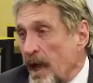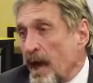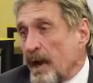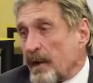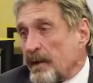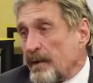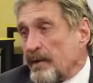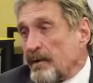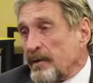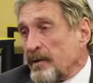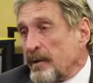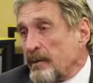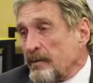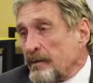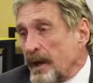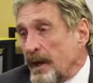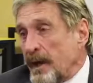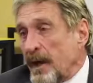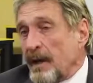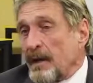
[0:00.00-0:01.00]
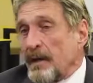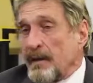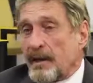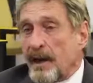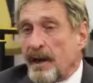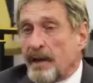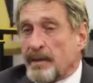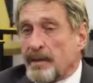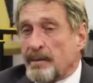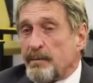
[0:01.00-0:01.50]
to hack you. and it
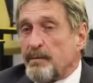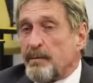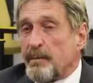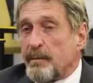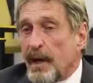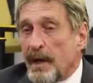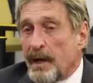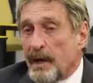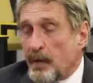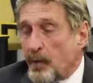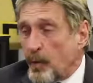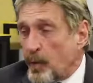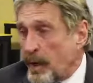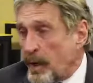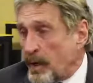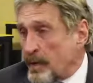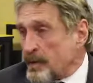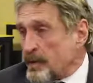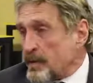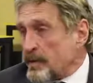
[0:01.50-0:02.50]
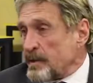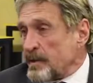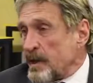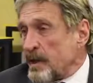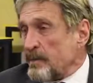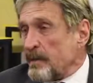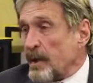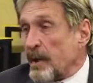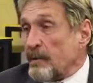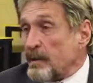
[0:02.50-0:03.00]
takes many weeks or
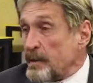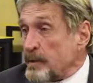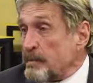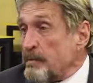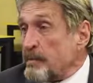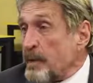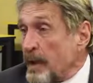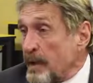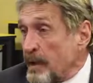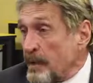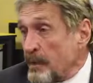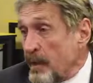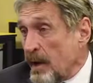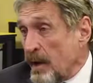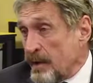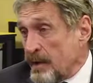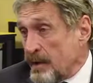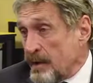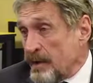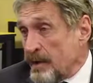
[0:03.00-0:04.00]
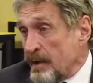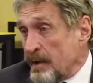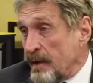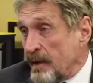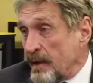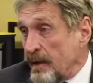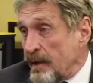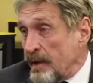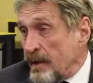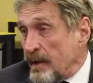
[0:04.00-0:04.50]
sometimes many months
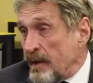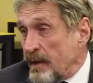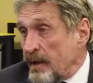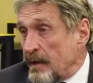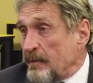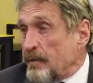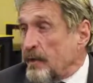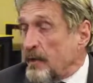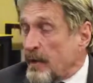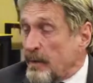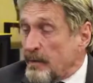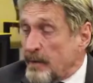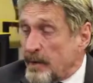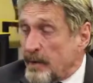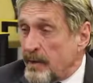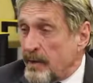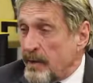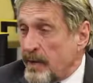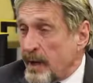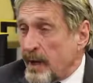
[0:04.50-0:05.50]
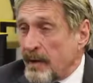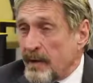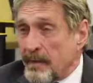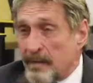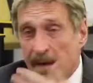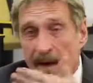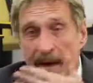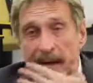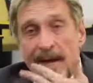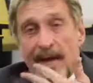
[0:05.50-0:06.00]
for them to do that.
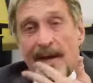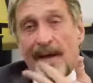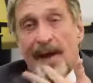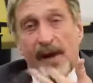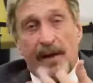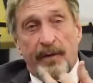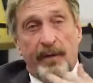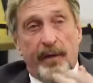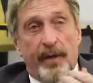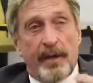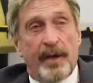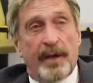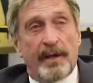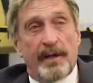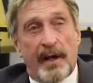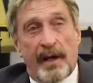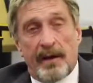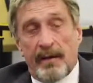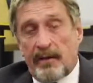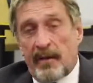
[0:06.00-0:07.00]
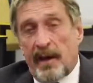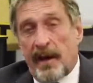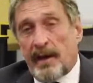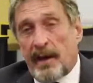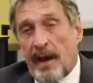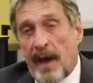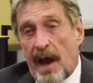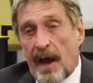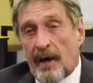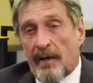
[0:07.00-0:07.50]
And if you can identify
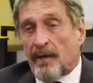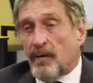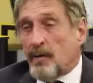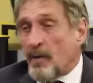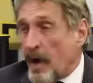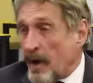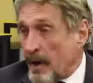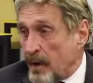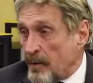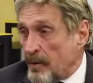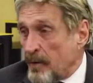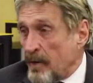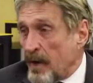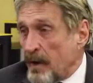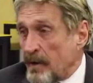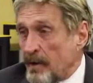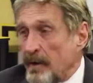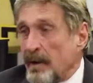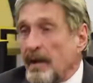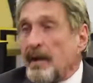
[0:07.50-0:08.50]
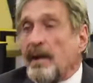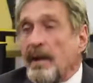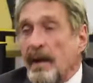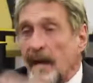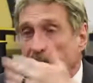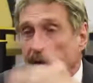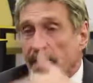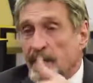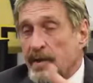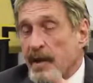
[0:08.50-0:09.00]
the hacker right up front
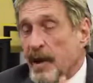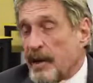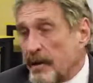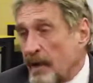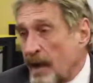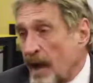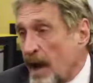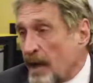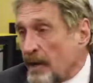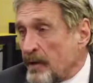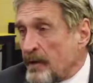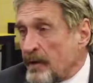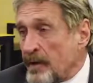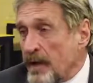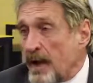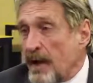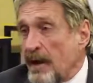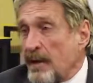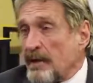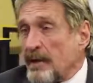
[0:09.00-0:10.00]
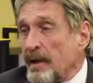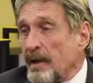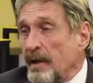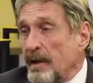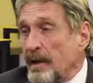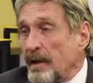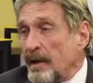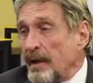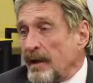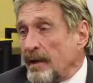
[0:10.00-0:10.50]
and shut the hacker down,
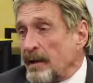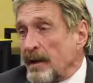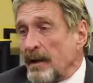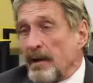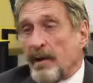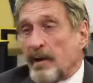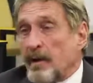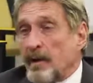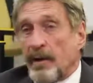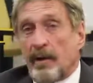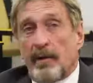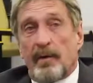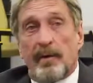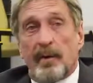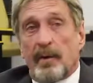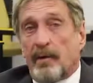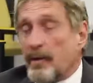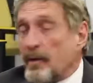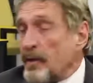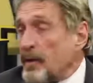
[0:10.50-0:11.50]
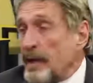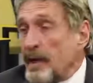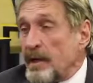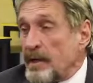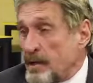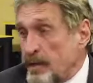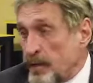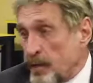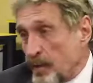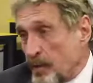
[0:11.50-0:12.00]
then they're going to go to look for
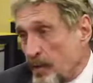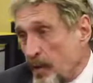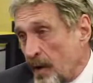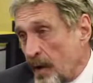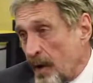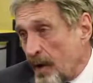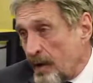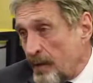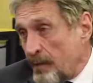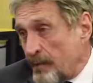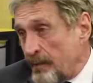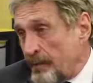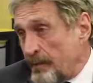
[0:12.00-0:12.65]
easier prey.